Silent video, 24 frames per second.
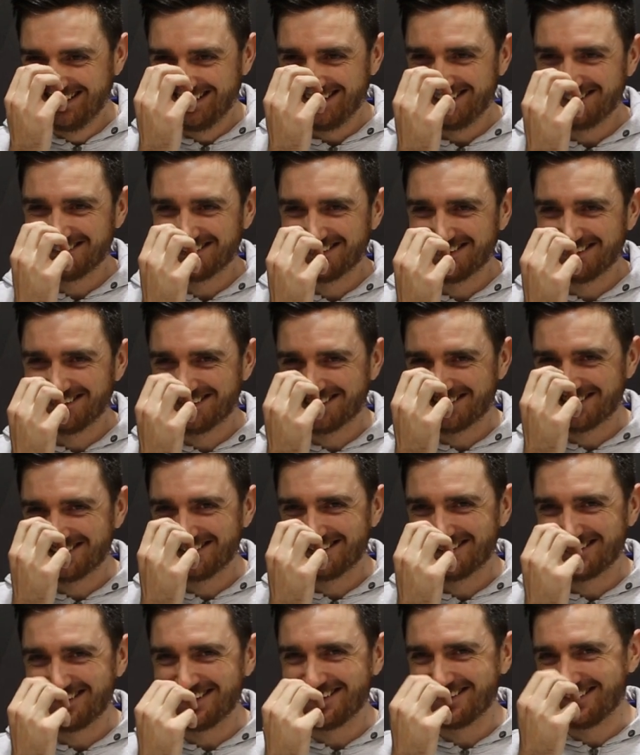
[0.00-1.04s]
that would look
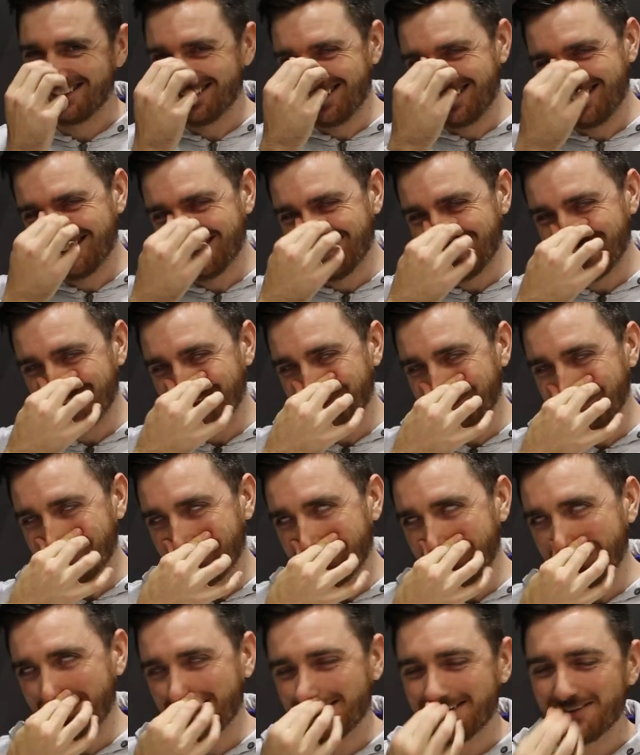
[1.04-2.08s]

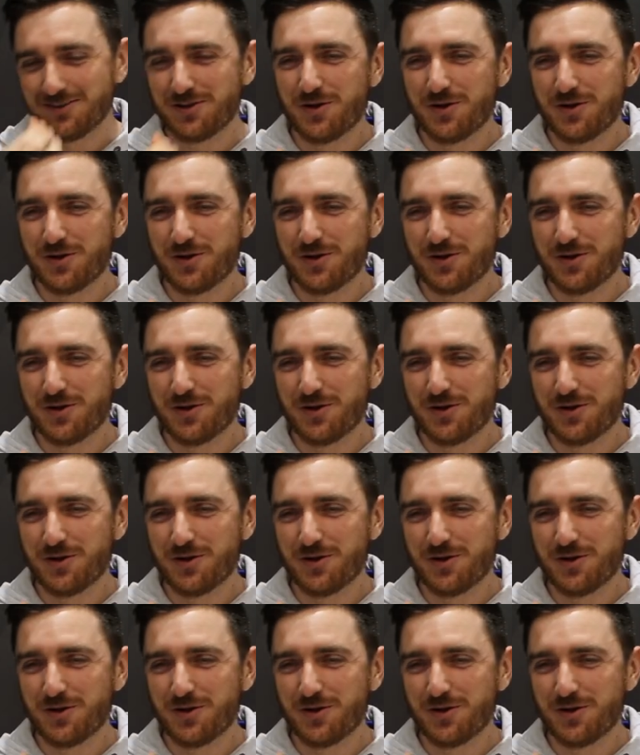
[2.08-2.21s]
funny.